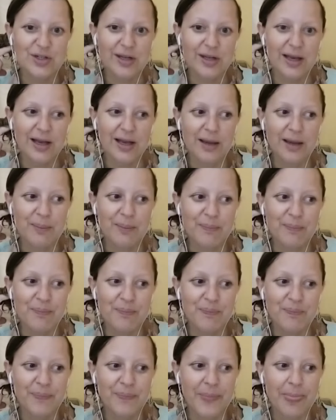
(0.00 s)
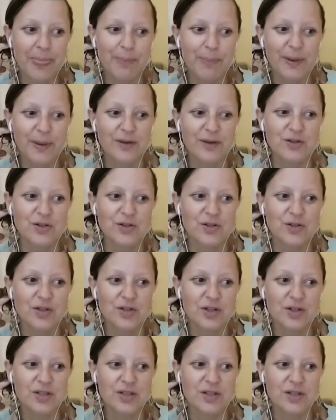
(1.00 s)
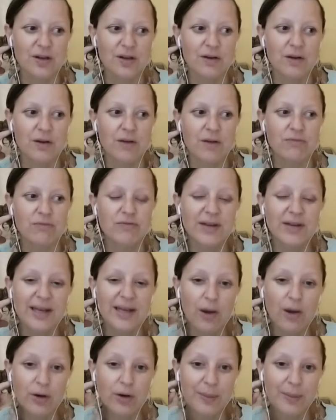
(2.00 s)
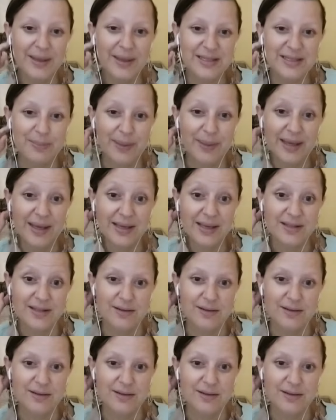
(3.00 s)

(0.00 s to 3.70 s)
but just a really onomatopoeic. So